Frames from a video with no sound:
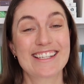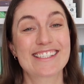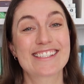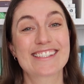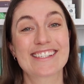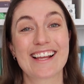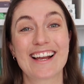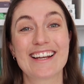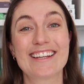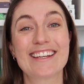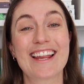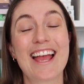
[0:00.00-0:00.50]

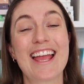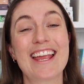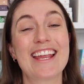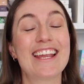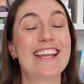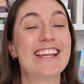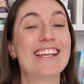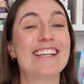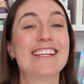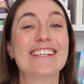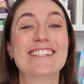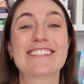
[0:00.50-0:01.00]

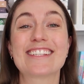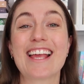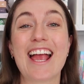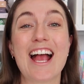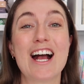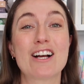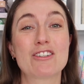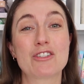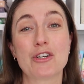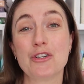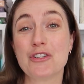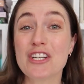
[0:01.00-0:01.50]
Sunday is
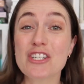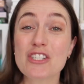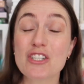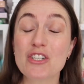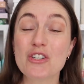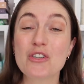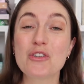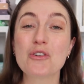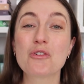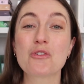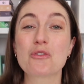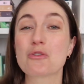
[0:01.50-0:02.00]
our
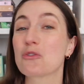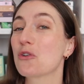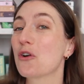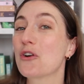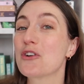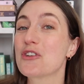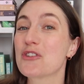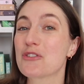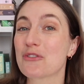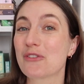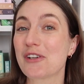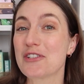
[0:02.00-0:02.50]
traditional
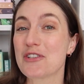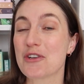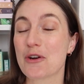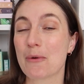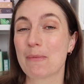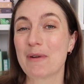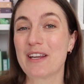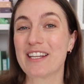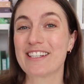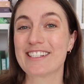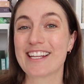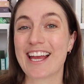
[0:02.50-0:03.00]
grocery
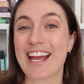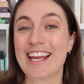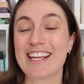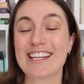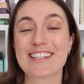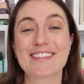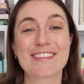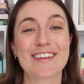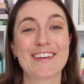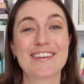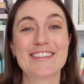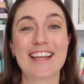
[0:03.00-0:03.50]
shopping day.
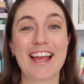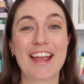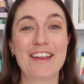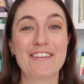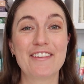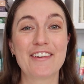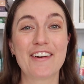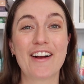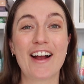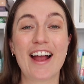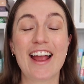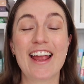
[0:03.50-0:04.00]
So Dave
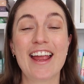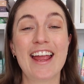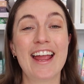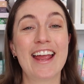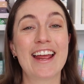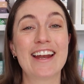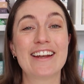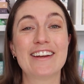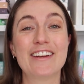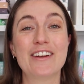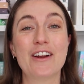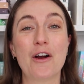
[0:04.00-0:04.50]
and I
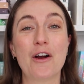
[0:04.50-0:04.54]
headed